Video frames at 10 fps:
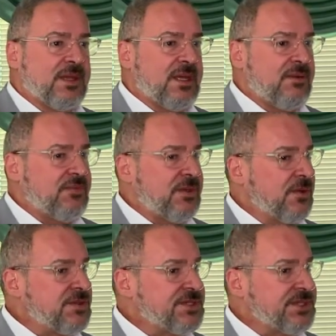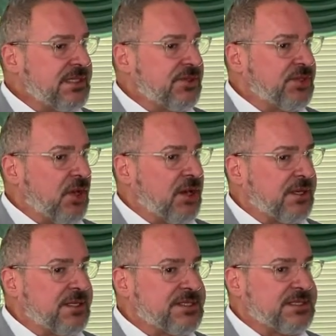If you don't see a
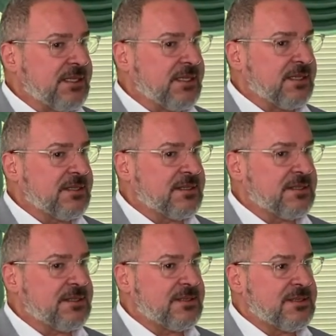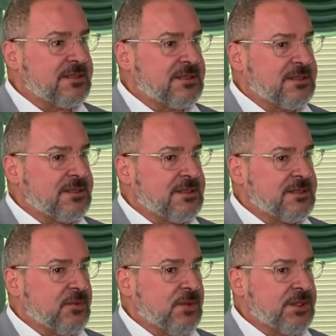darkness there,
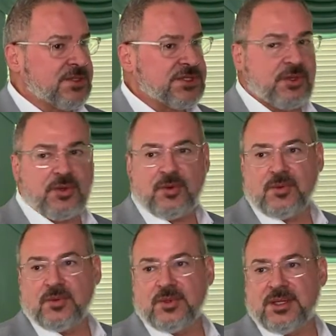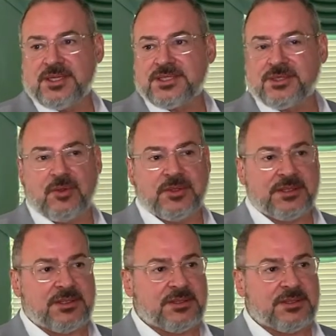where your soul is stolen,